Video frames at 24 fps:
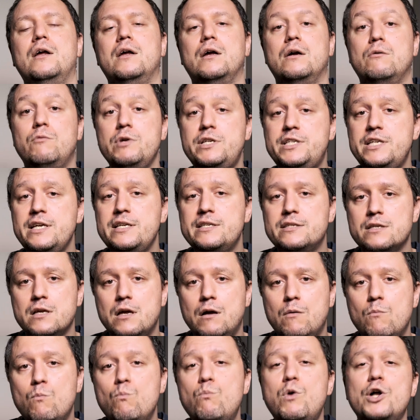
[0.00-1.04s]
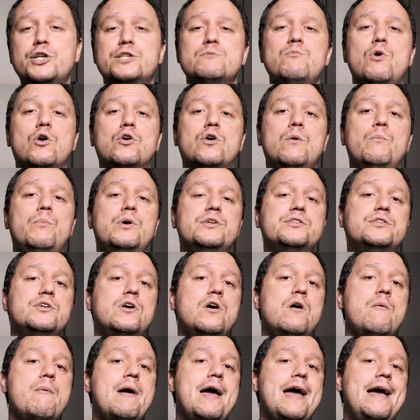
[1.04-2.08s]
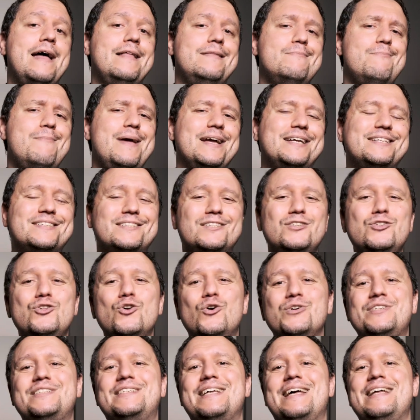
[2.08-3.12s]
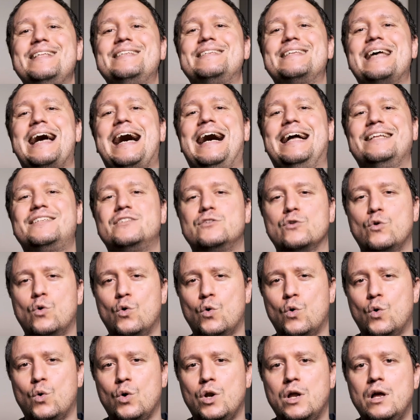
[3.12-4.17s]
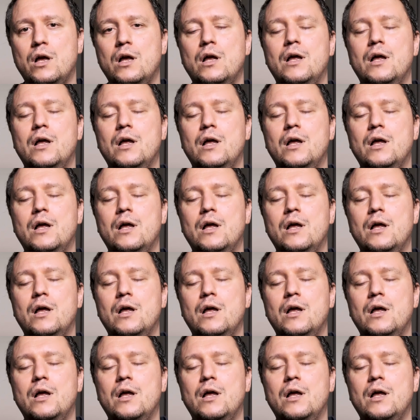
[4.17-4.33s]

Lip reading: which is much more cumbersome and makes no sense at all.